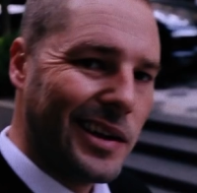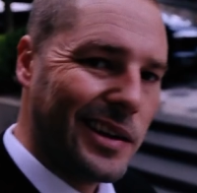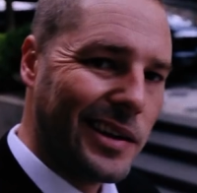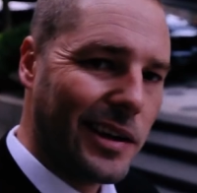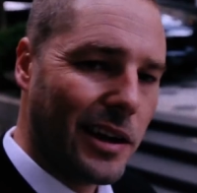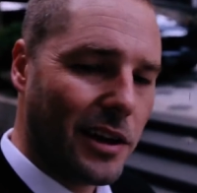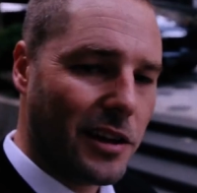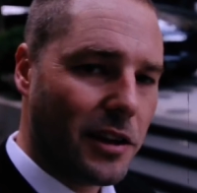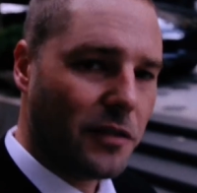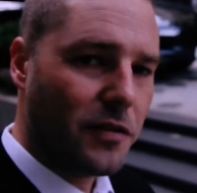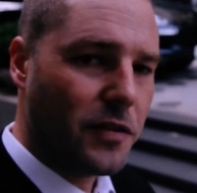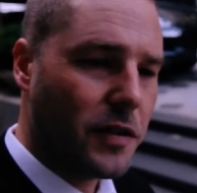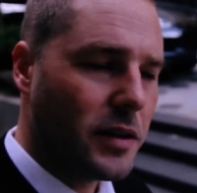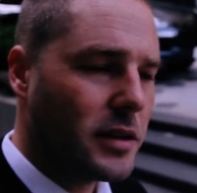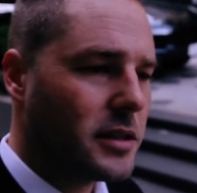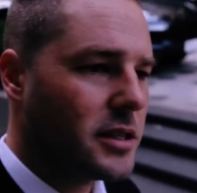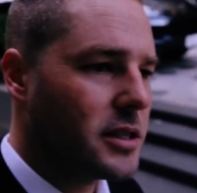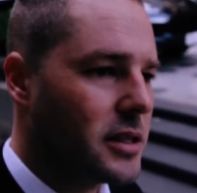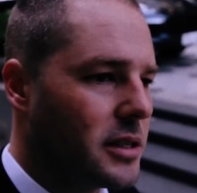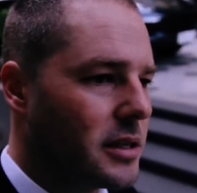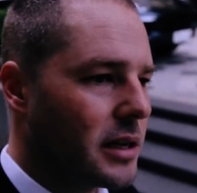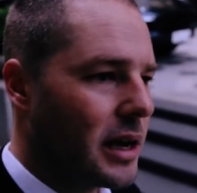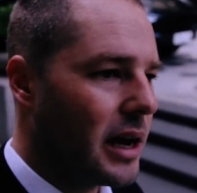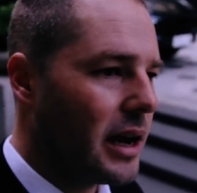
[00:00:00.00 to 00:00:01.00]
Now, the
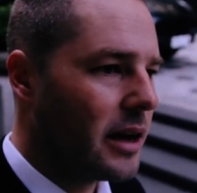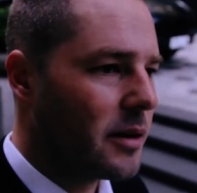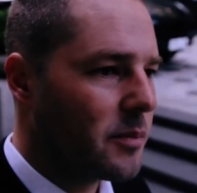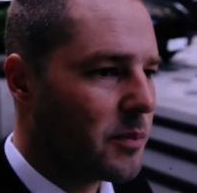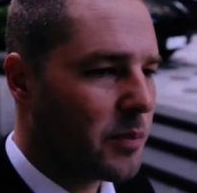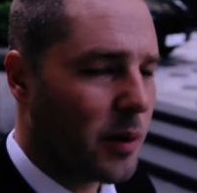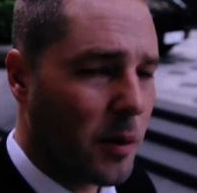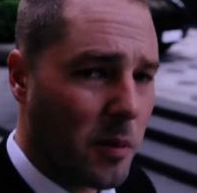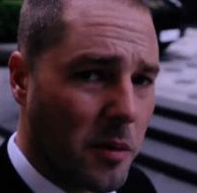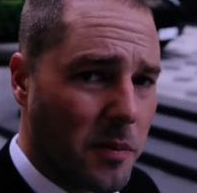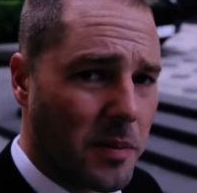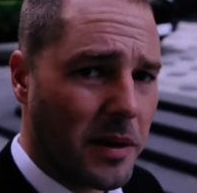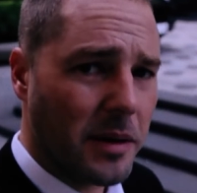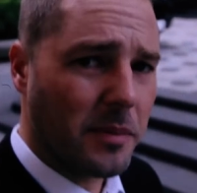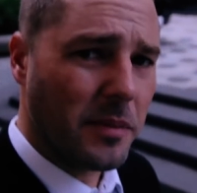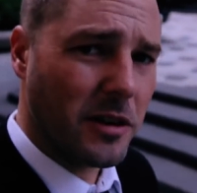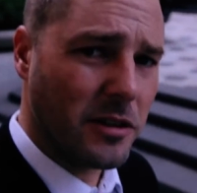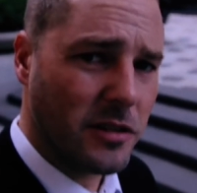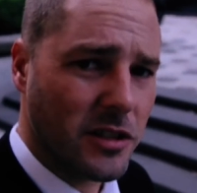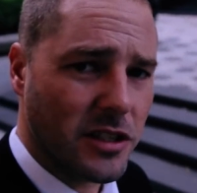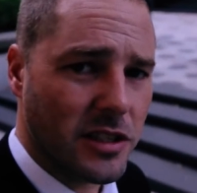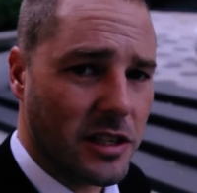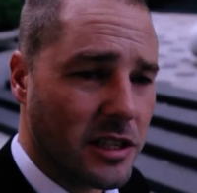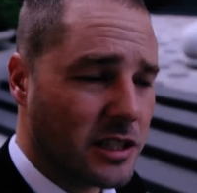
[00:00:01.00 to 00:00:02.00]
first and probably
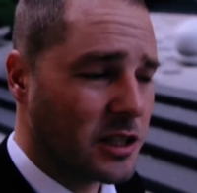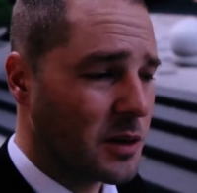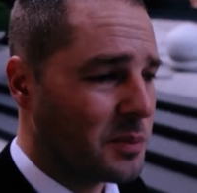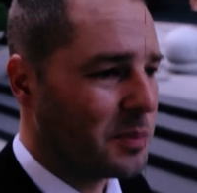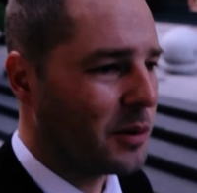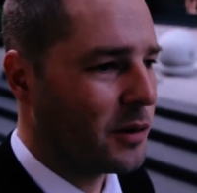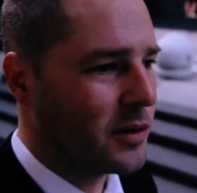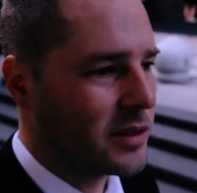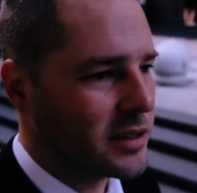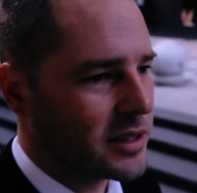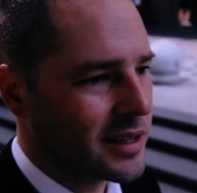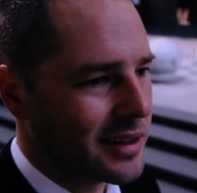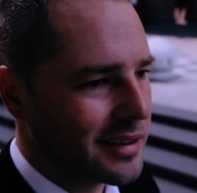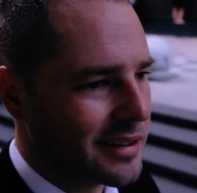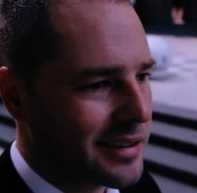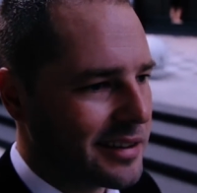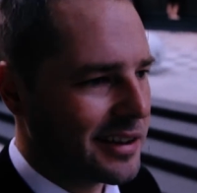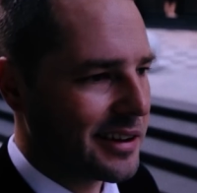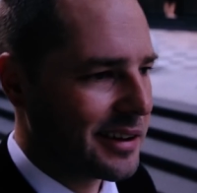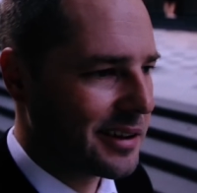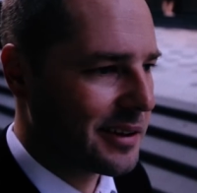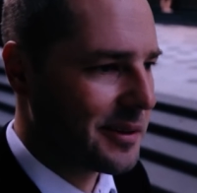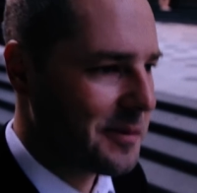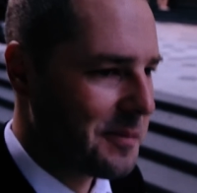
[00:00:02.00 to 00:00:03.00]
most disappointing
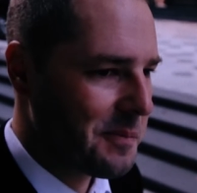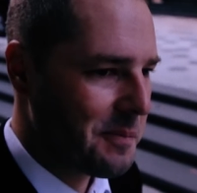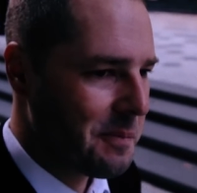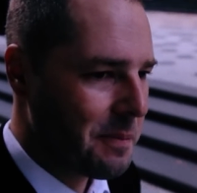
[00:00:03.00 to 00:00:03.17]
thing